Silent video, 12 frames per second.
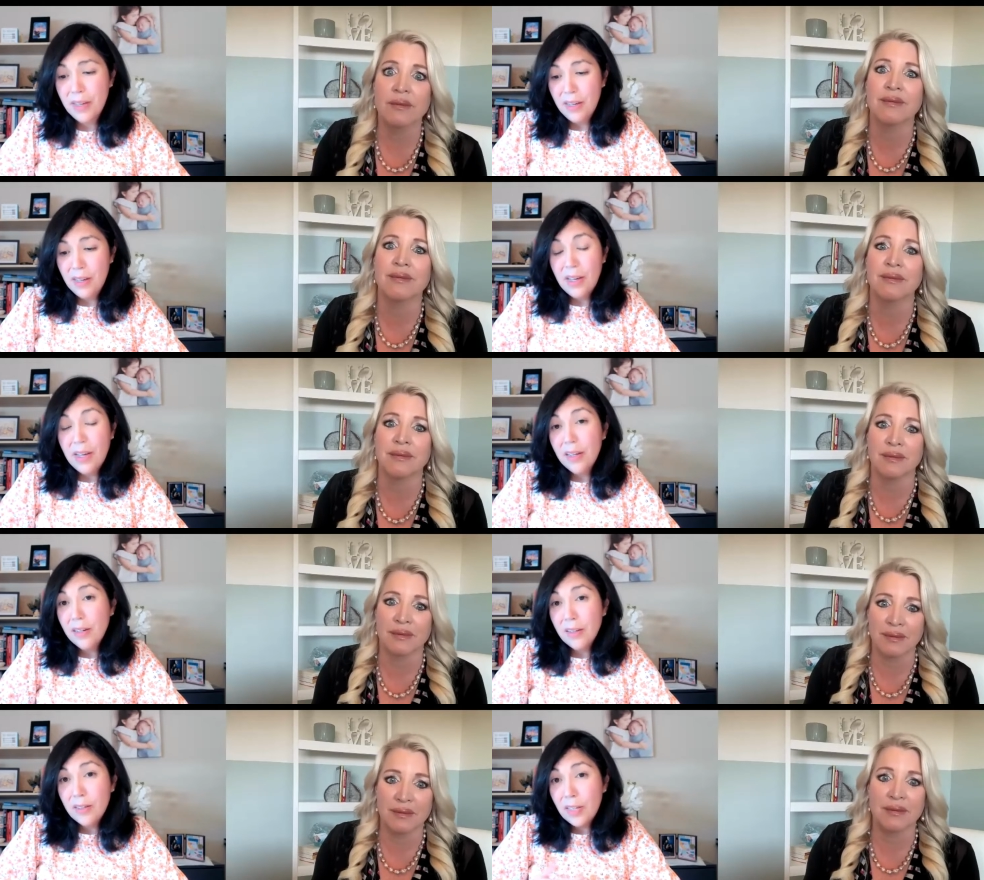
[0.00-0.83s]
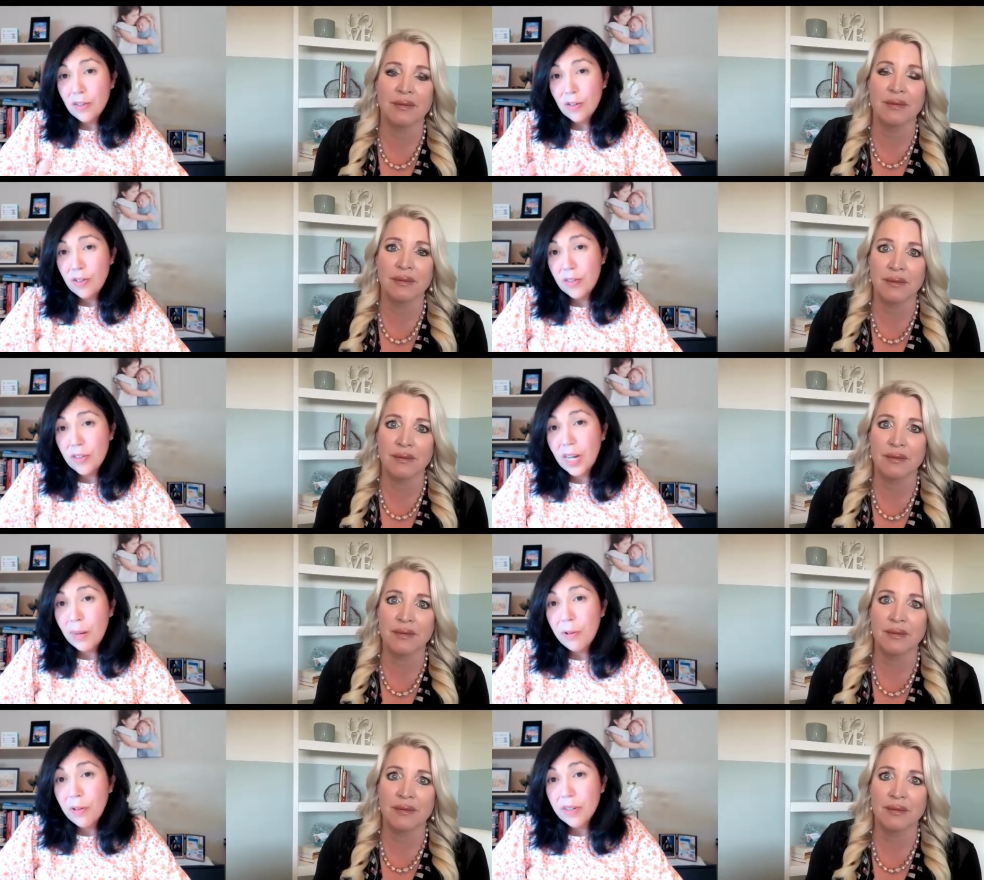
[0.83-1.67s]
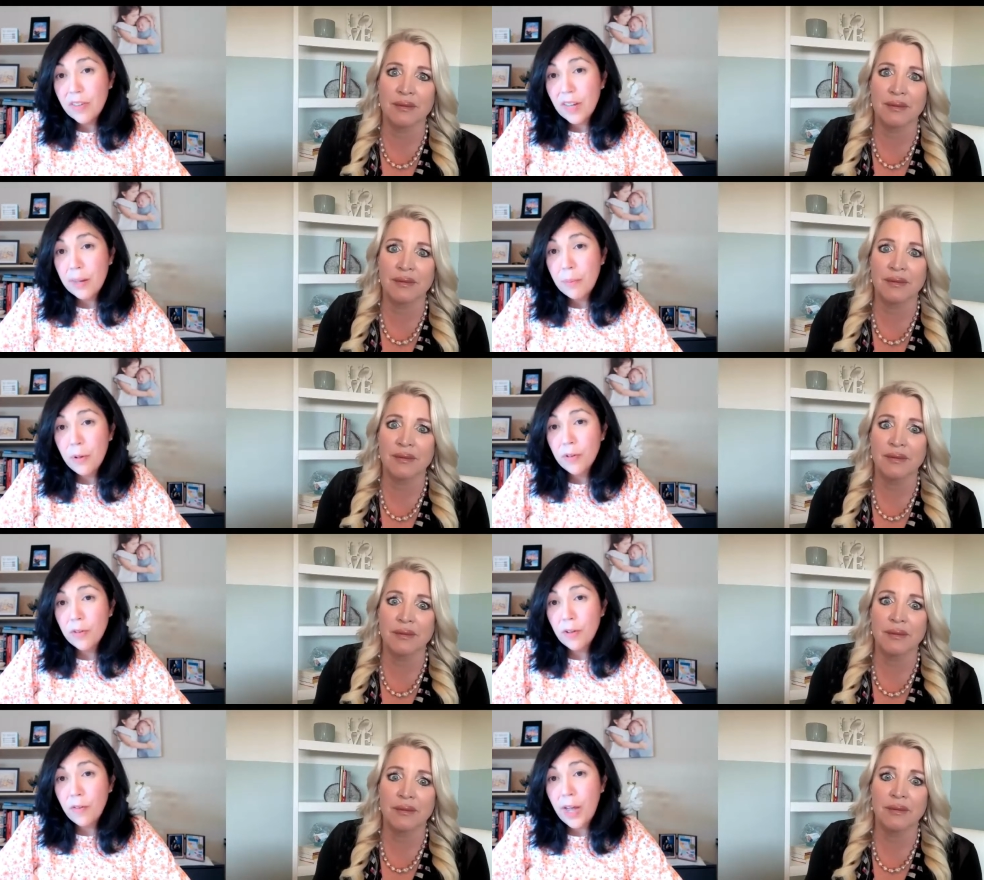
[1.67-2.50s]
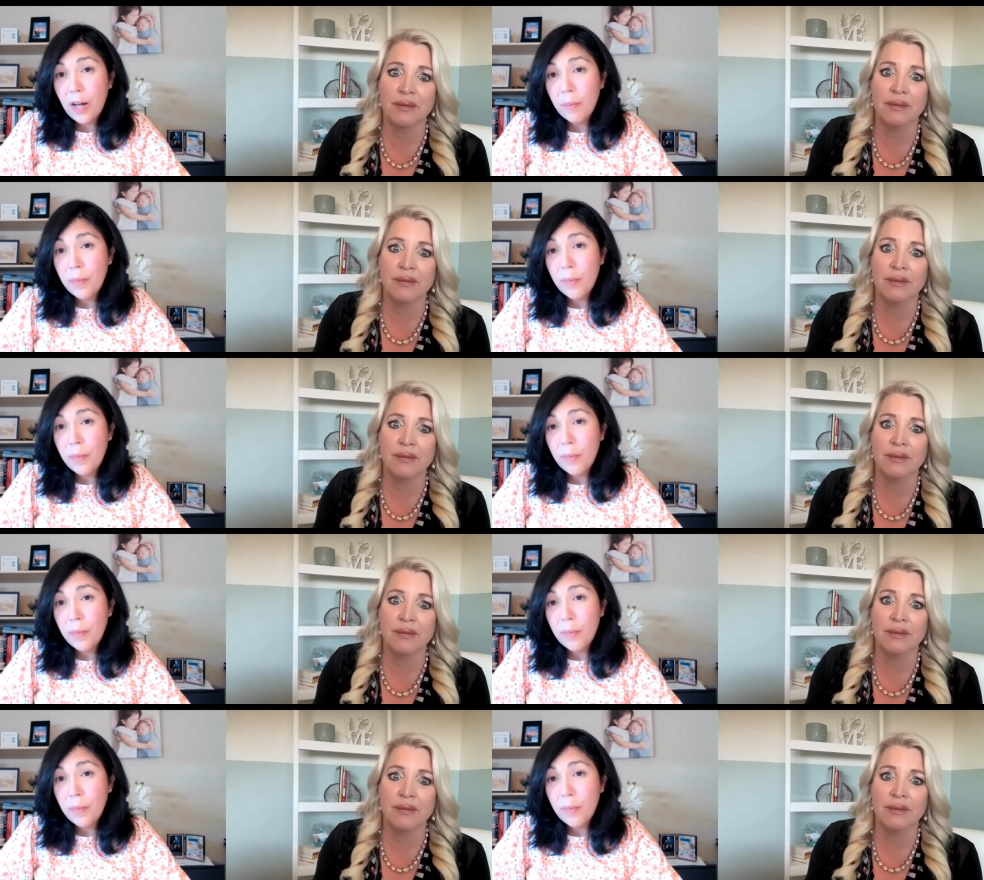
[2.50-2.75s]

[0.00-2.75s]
Speaker 1: Mm-hmm. And these are just a couple examples of how